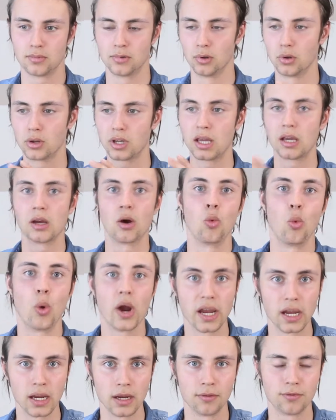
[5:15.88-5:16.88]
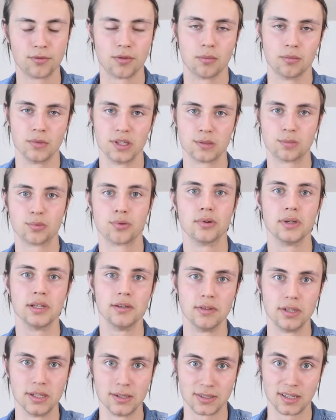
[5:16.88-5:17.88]
looking away from this
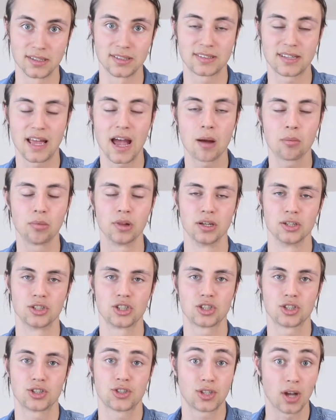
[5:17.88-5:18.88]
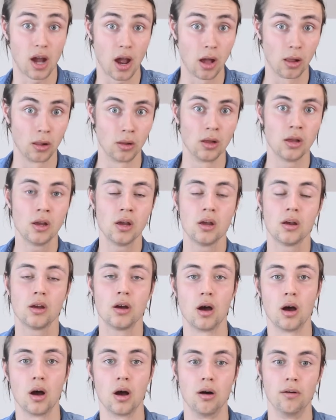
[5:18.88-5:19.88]
previous established style
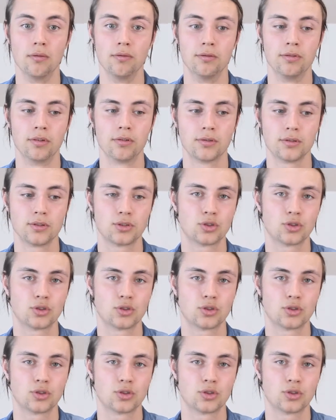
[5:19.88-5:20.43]
of